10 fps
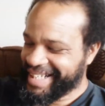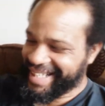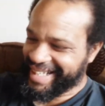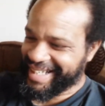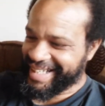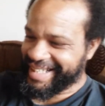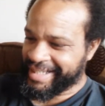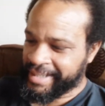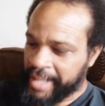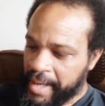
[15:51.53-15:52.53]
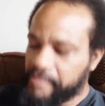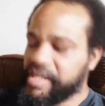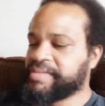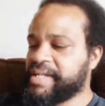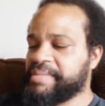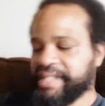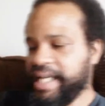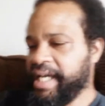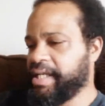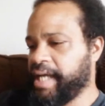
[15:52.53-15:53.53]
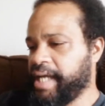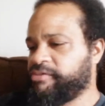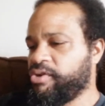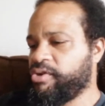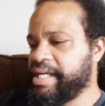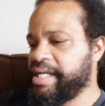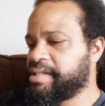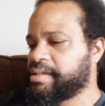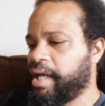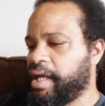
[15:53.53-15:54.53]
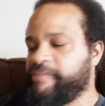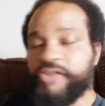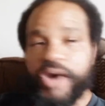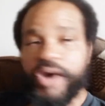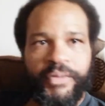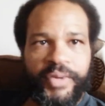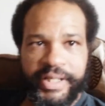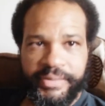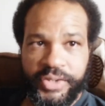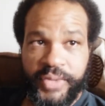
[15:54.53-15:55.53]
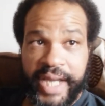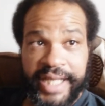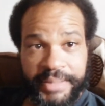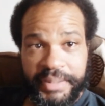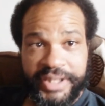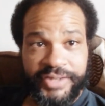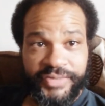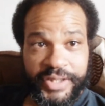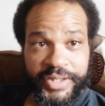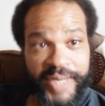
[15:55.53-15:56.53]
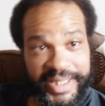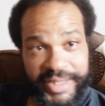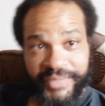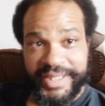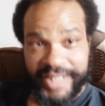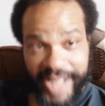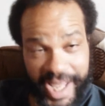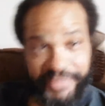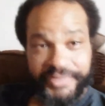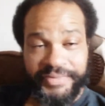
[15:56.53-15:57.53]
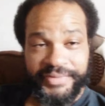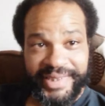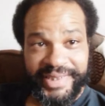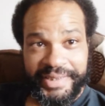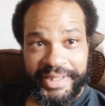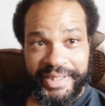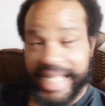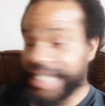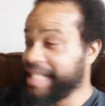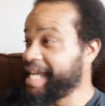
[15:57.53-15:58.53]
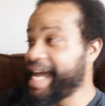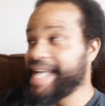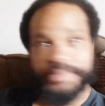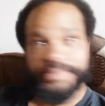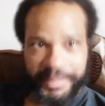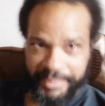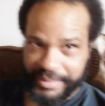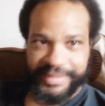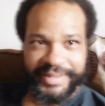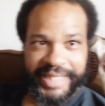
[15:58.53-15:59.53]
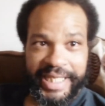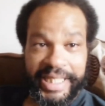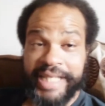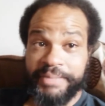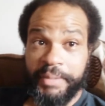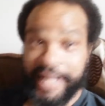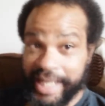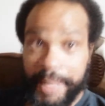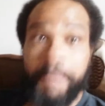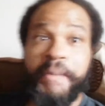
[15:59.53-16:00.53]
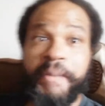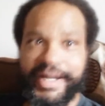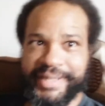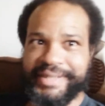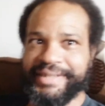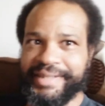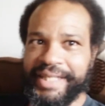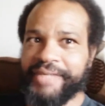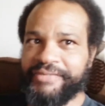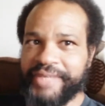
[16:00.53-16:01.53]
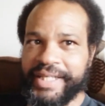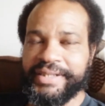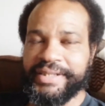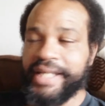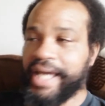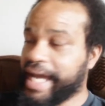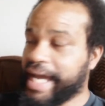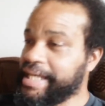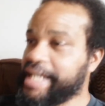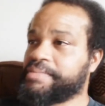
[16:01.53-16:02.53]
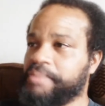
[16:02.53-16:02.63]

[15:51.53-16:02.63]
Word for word: Uh, that's what I'm saying. Like Floyd if Floyd wanted to do exhibitions for the rest of his life, like he has people, like he has people in boxing he could face, and he has